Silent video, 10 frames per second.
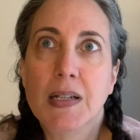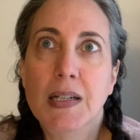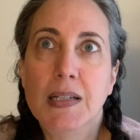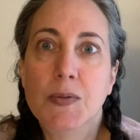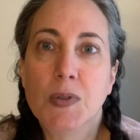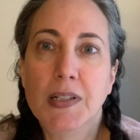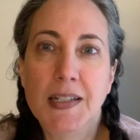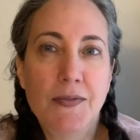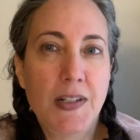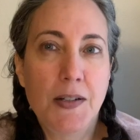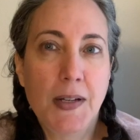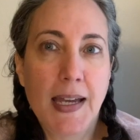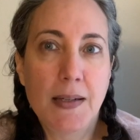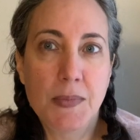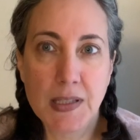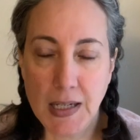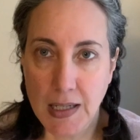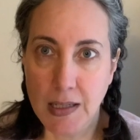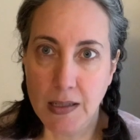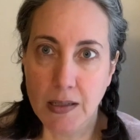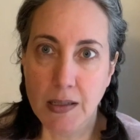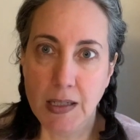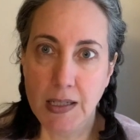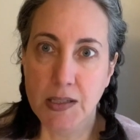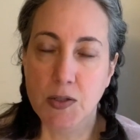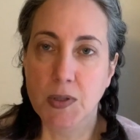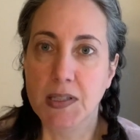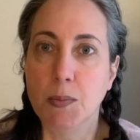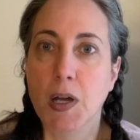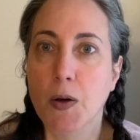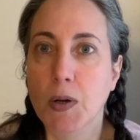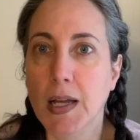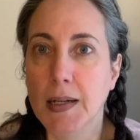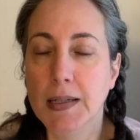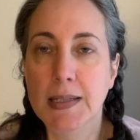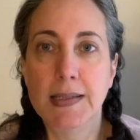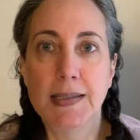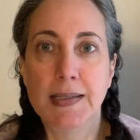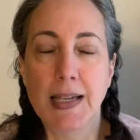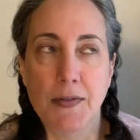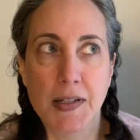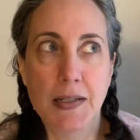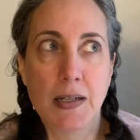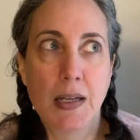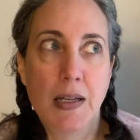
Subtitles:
He's really into video games, and he's doing some coding. He's 7,